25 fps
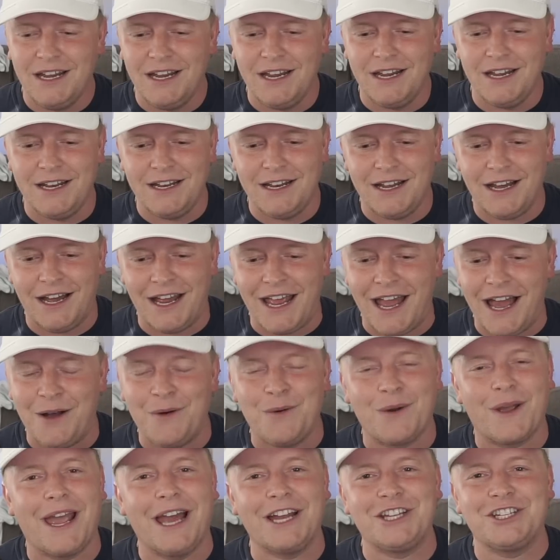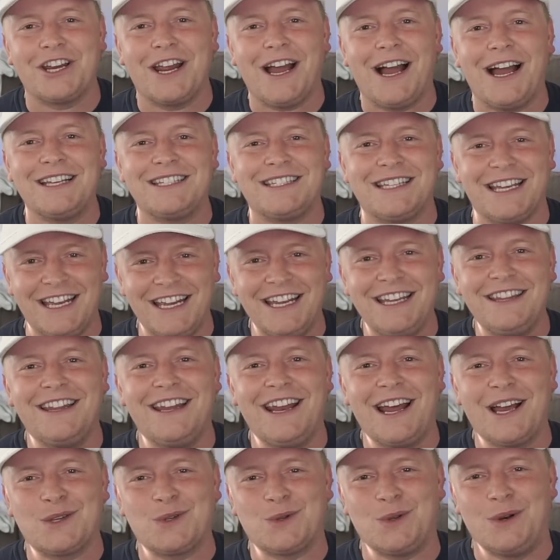And yeah, we'll catch you guys in
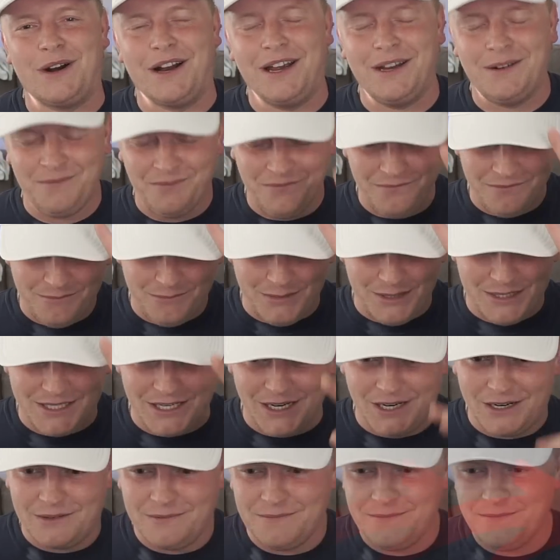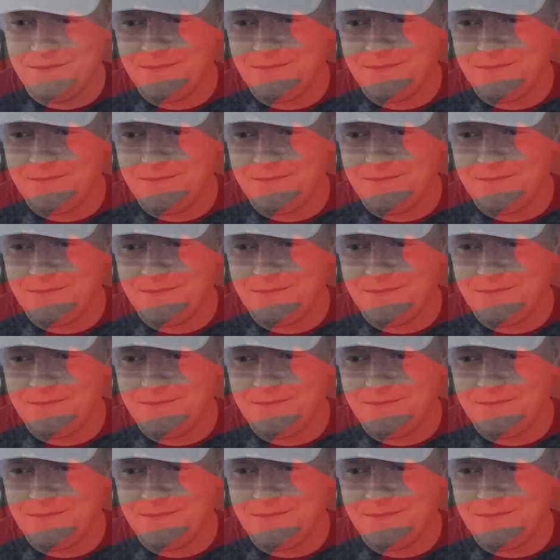the next one, right? Peace out.